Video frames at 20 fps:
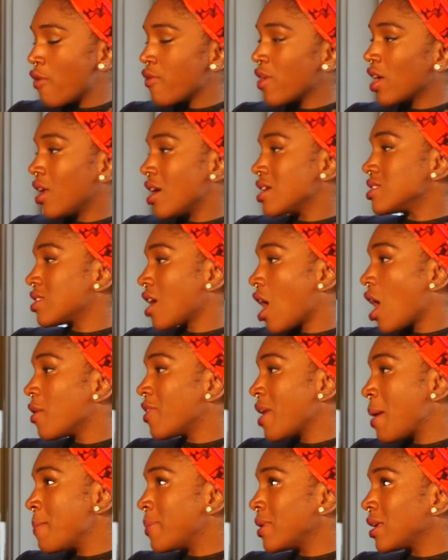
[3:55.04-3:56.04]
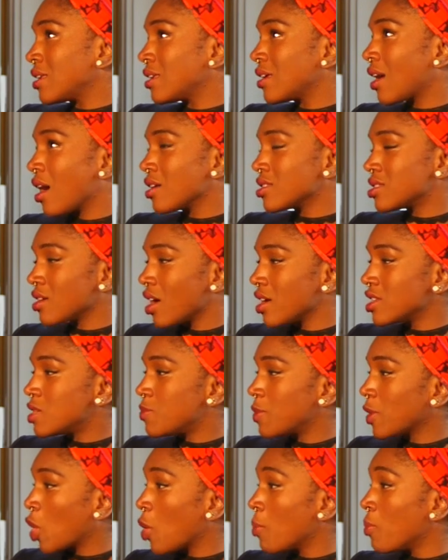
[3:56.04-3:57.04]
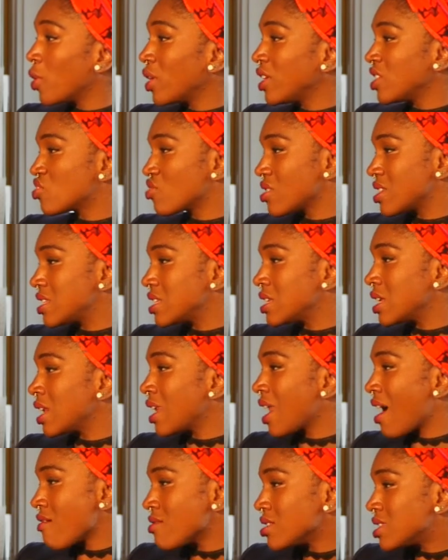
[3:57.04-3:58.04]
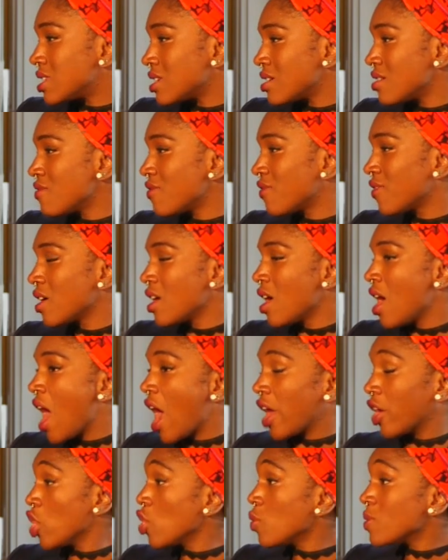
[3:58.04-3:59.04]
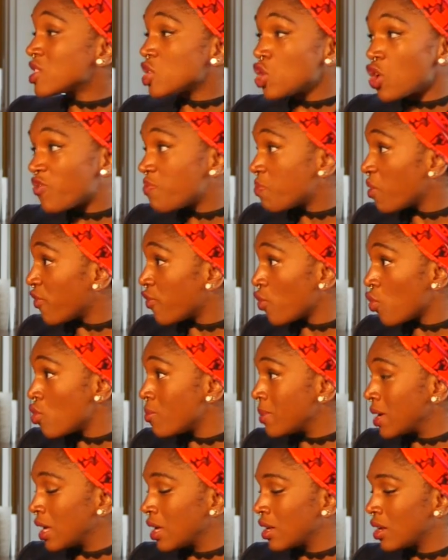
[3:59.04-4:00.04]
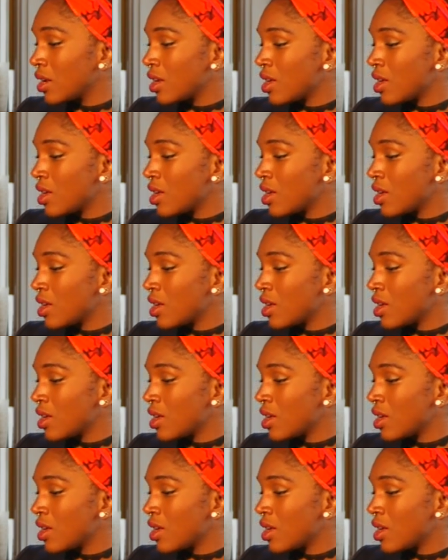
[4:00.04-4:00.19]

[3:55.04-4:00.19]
I realised that I started to become more interested in narrative. And I always loved performing.